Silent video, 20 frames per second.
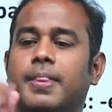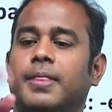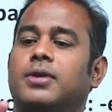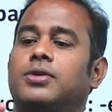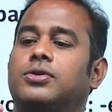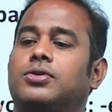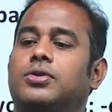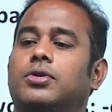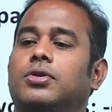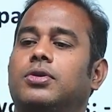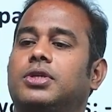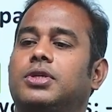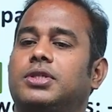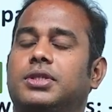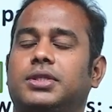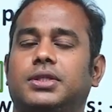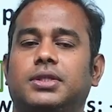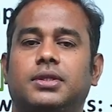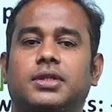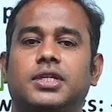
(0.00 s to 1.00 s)
So
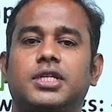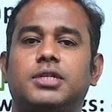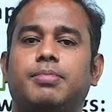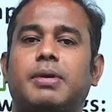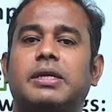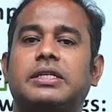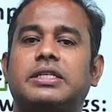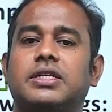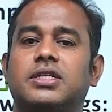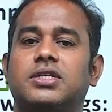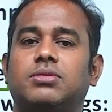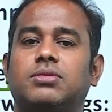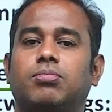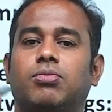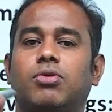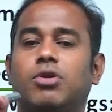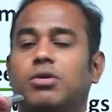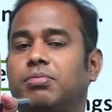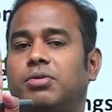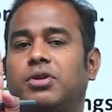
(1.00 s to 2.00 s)
this person is
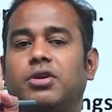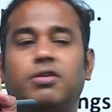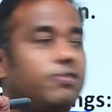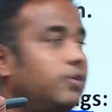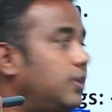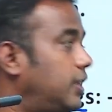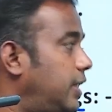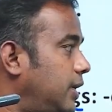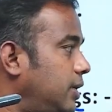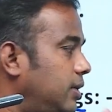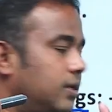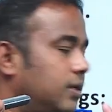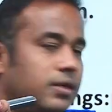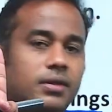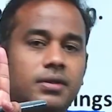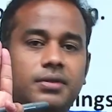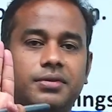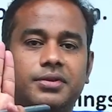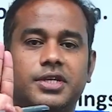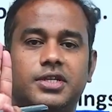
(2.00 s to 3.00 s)
more beautiful than
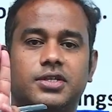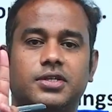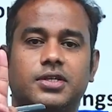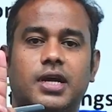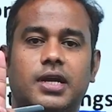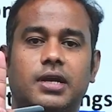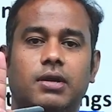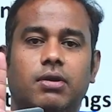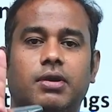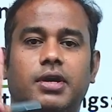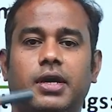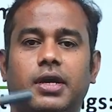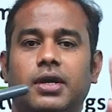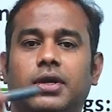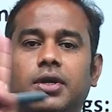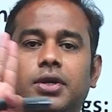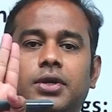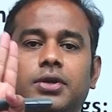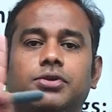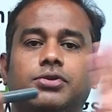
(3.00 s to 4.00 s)
this girl. Okay,
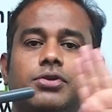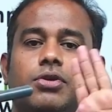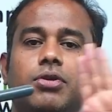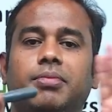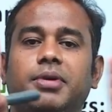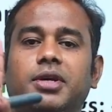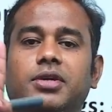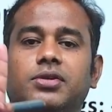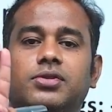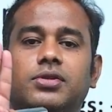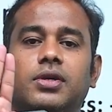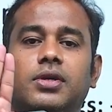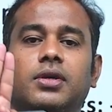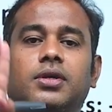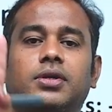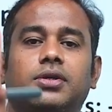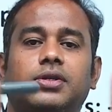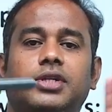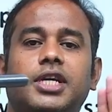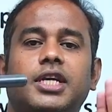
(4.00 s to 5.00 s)
so it means
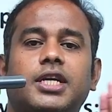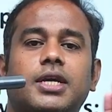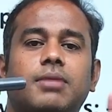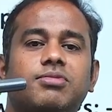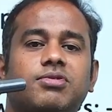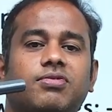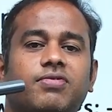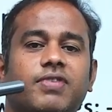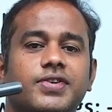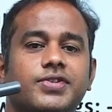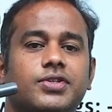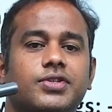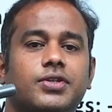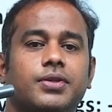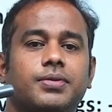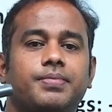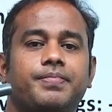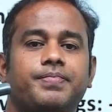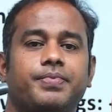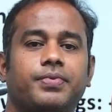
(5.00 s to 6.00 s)
she comes first.
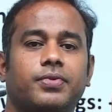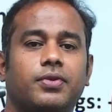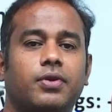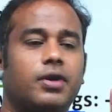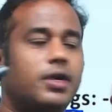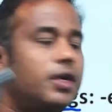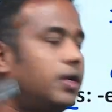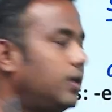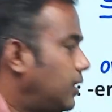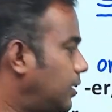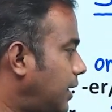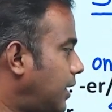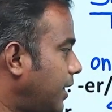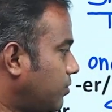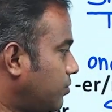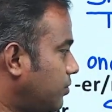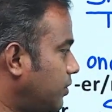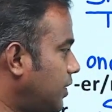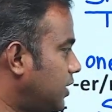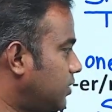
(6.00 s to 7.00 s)
Okay, like
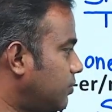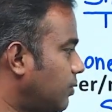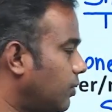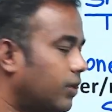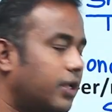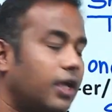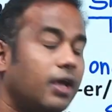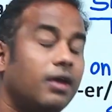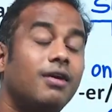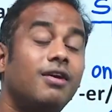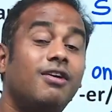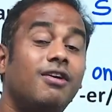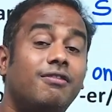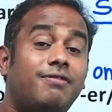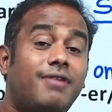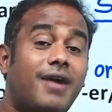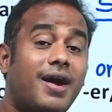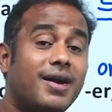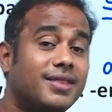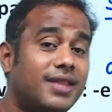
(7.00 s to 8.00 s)
that's one. Okay,
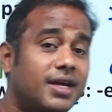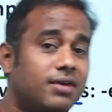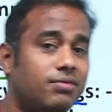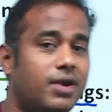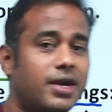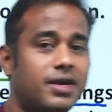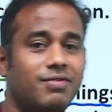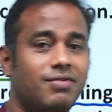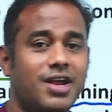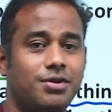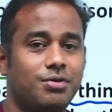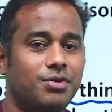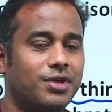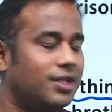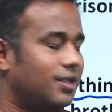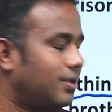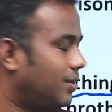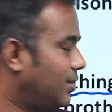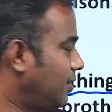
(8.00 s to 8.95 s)
for that what we are doing,